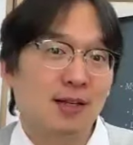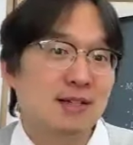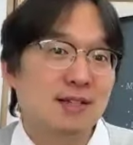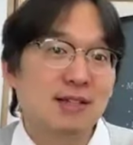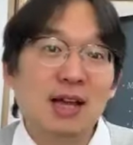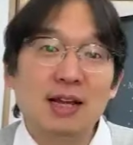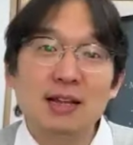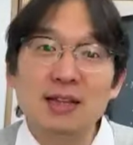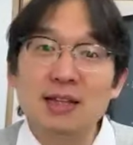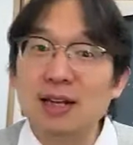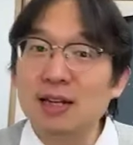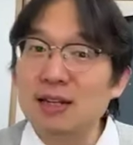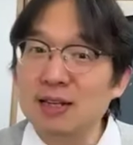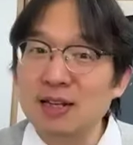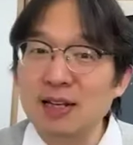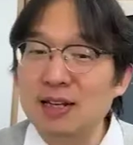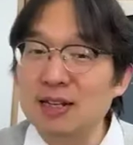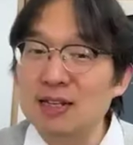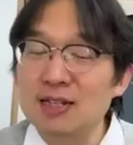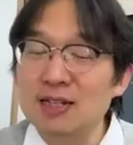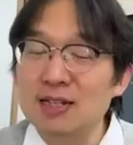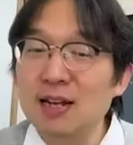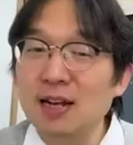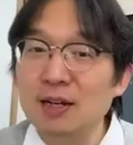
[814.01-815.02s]
It's
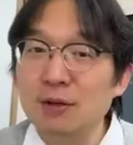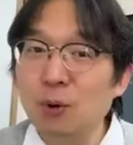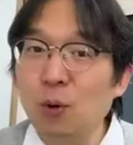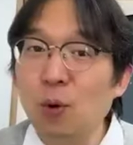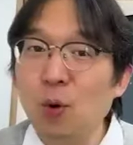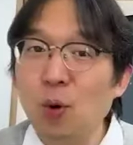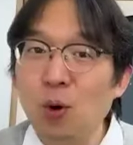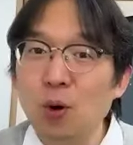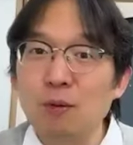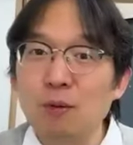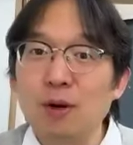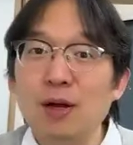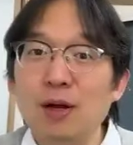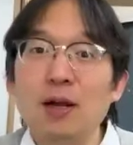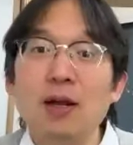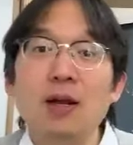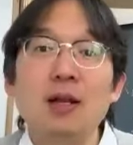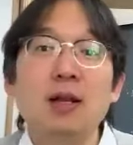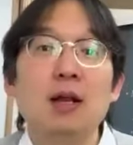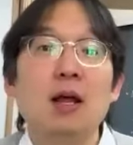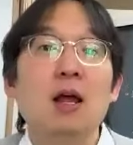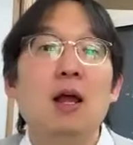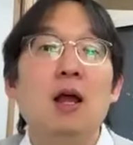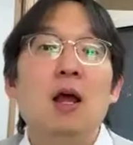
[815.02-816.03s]
not all,
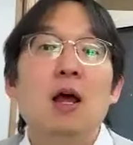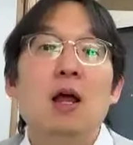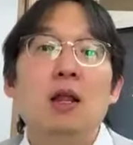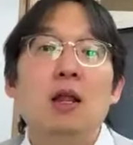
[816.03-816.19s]
right?